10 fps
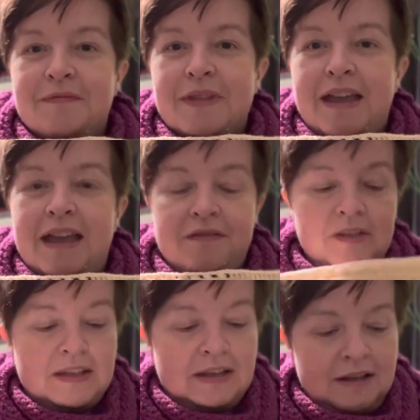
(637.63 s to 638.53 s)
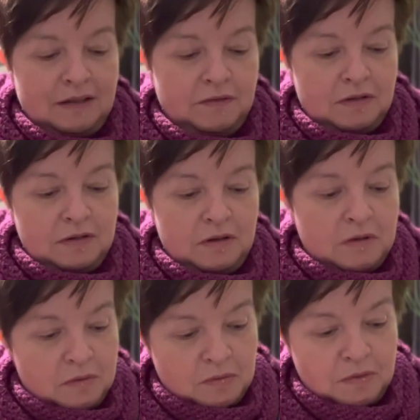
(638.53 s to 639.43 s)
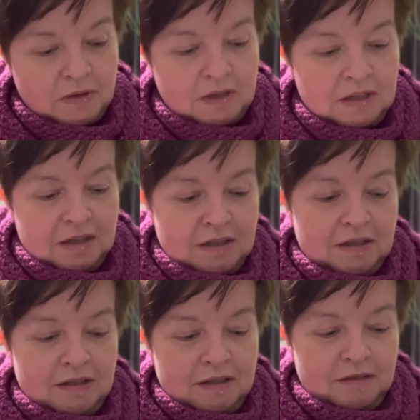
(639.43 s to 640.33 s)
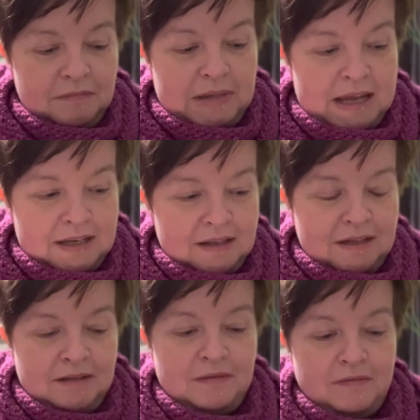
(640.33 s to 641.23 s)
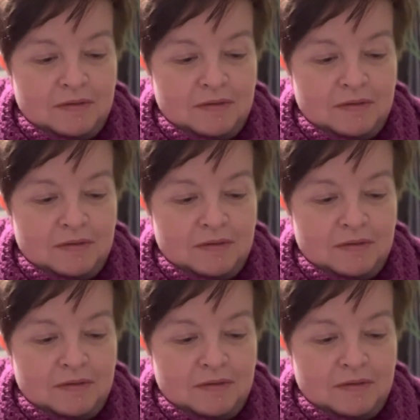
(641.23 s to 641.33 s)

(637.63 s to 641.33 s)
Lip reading: I haven't started the new pattern,